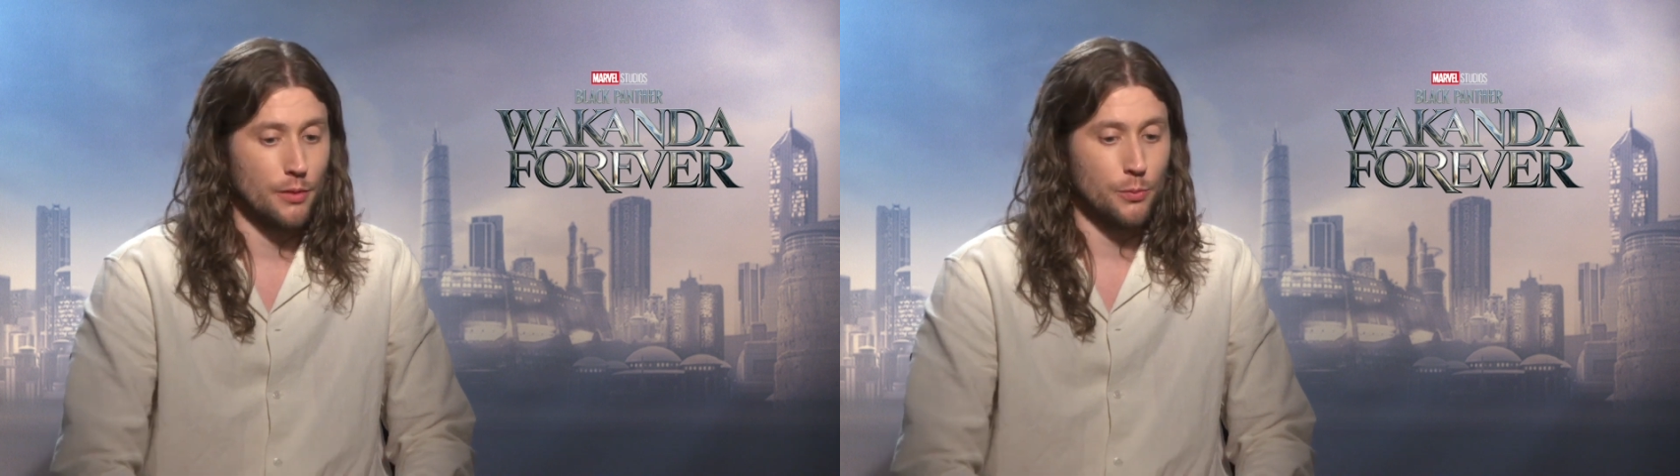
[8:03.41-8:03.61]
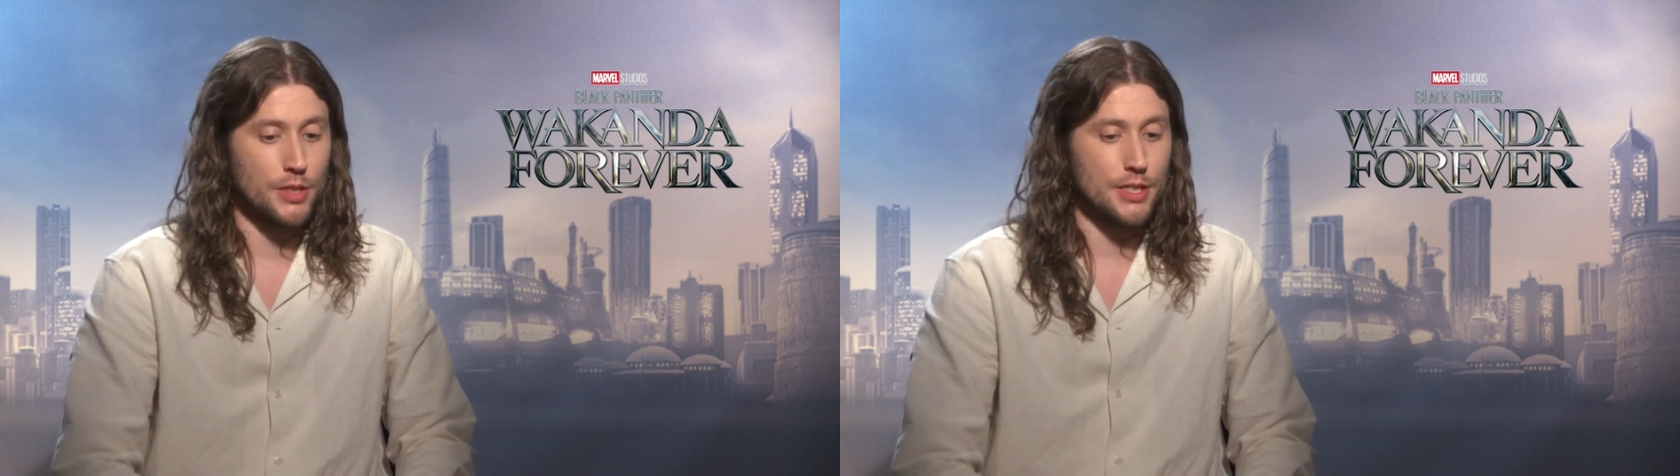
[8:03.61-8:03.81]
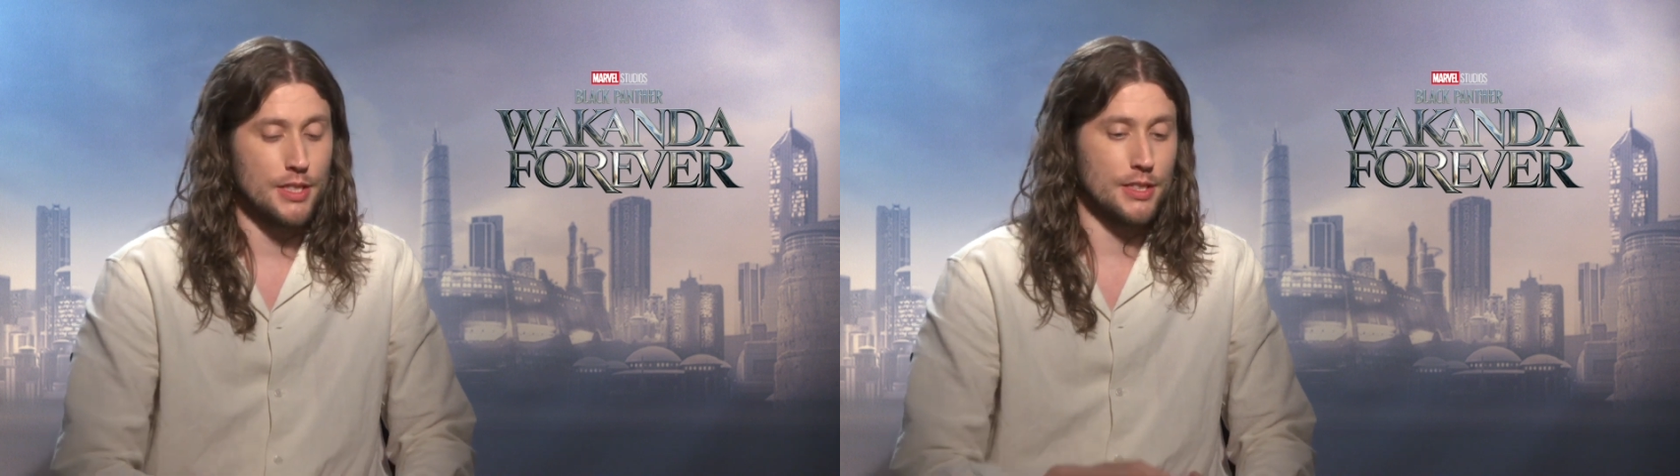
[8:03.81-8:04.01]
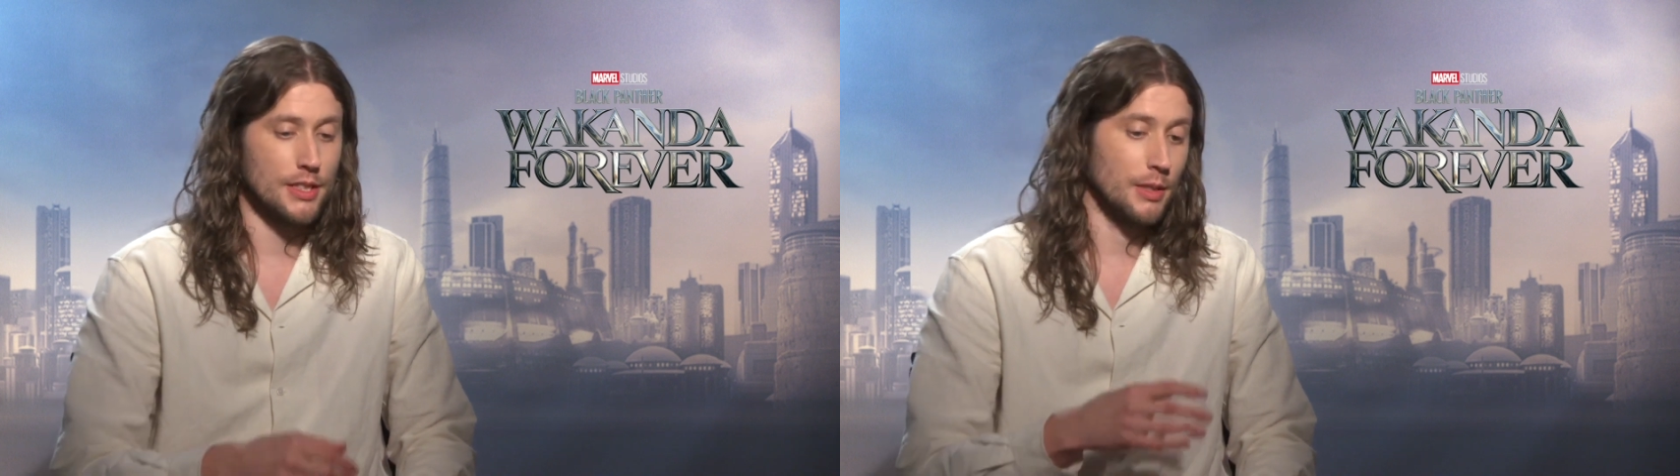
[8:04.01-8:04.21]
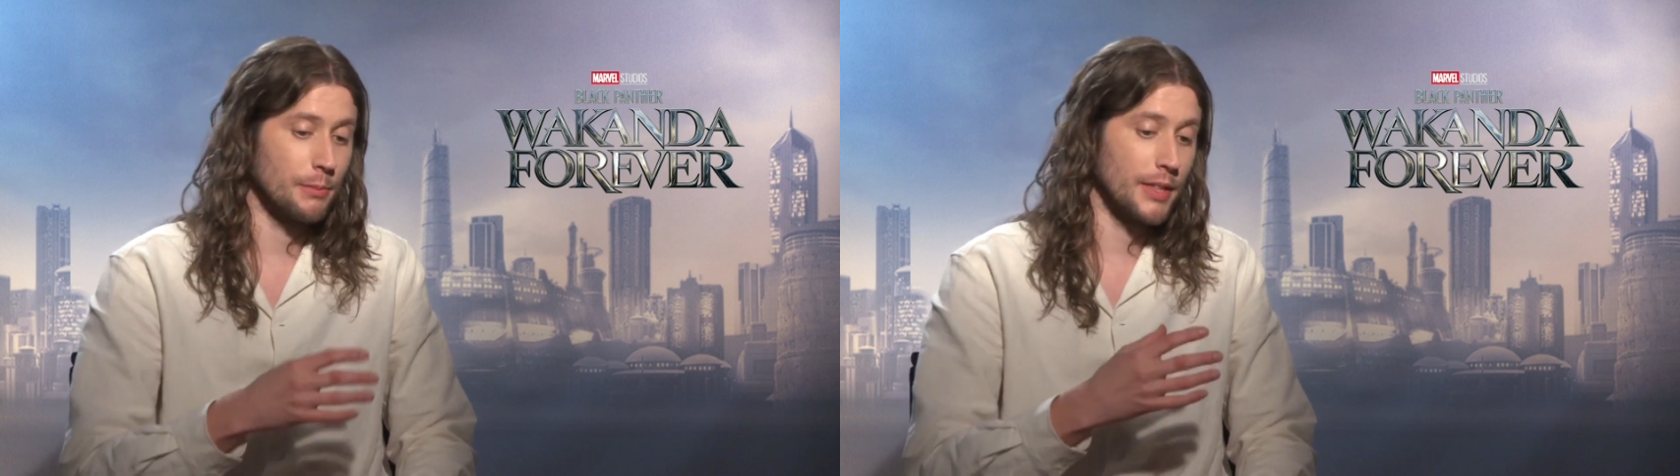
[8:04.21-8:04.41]
which is
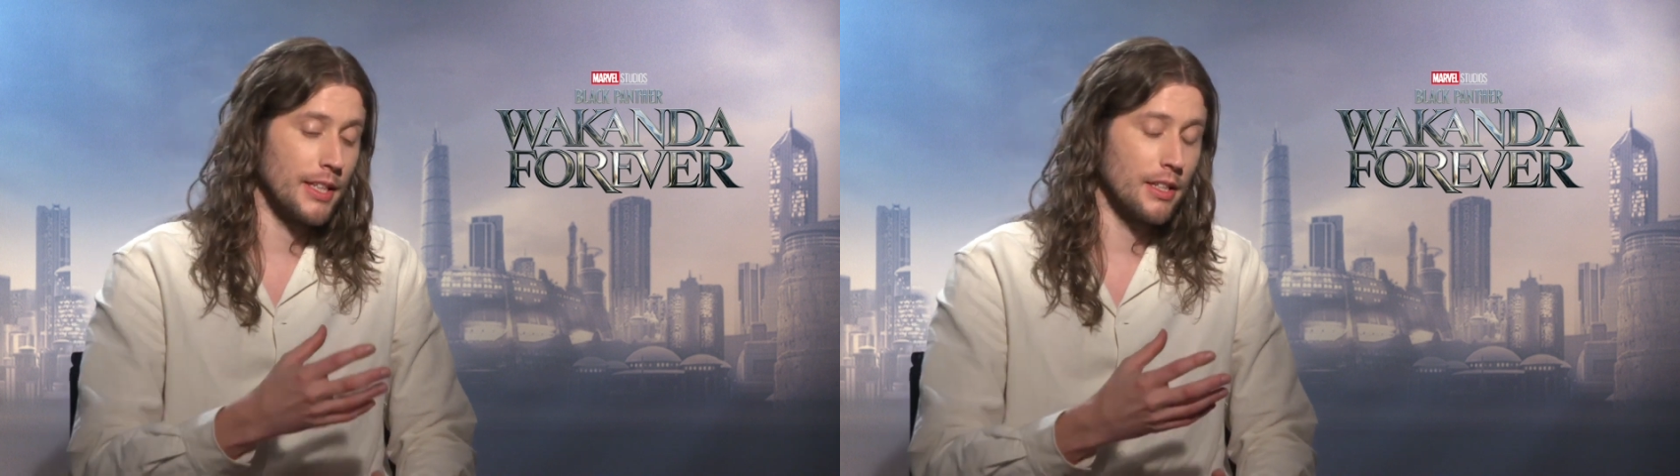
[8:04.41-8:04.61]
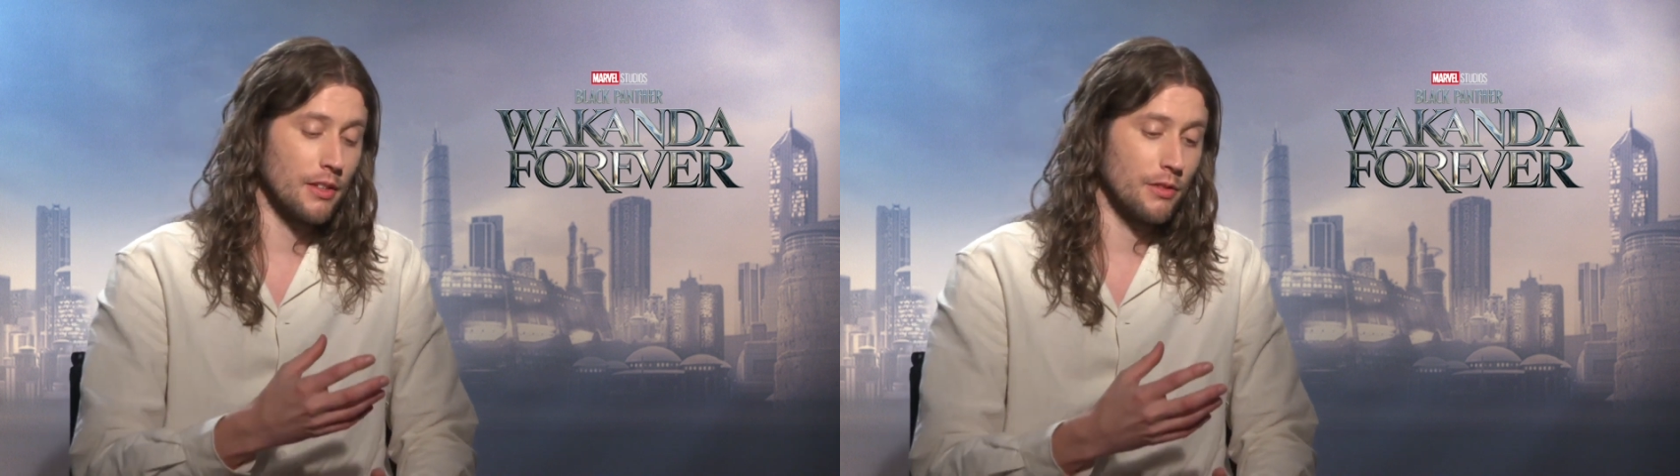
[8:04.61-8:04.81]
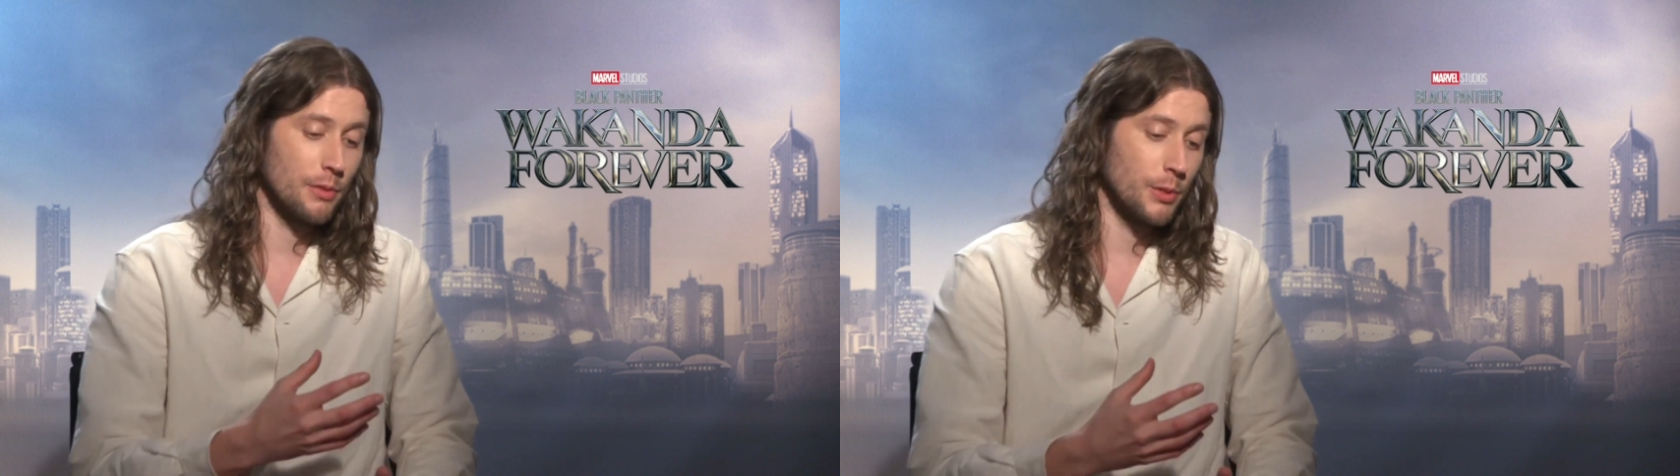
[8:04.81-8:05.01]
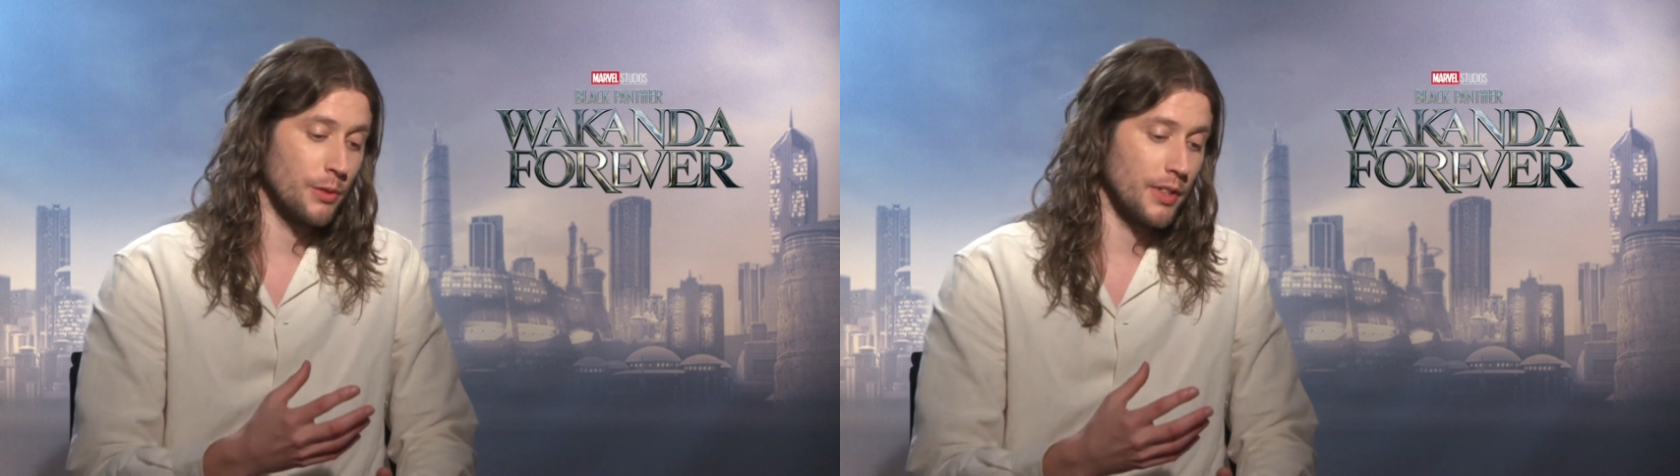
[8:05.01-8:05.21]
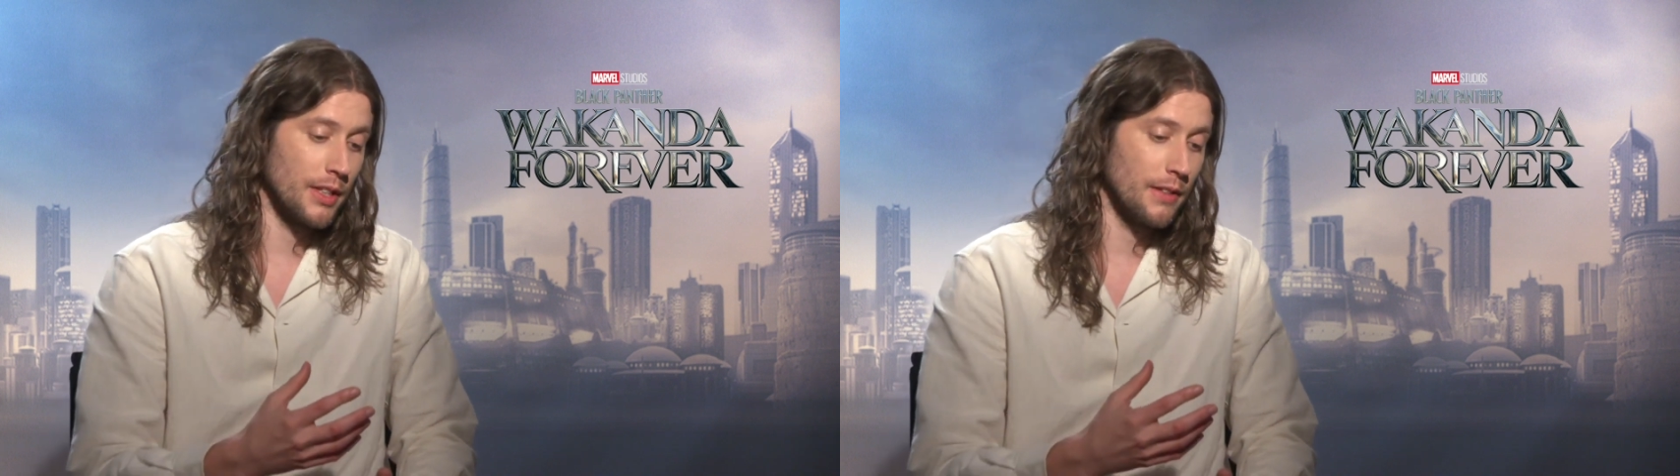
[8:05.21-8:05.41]
in the beginning of the
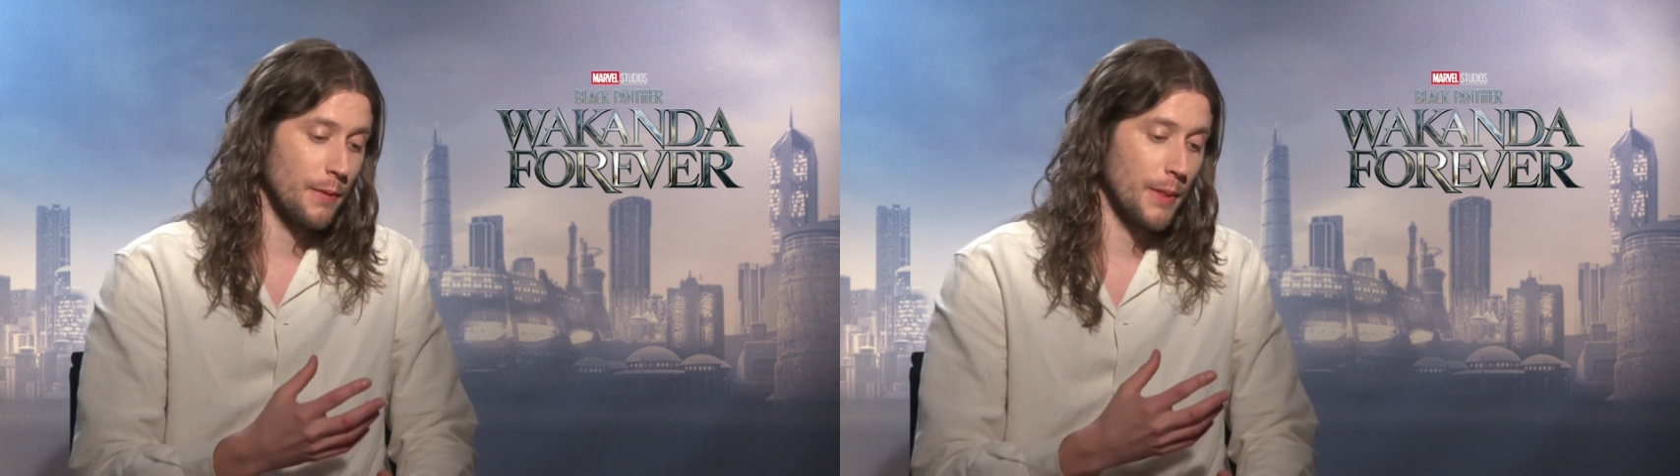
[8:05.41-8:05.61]
movie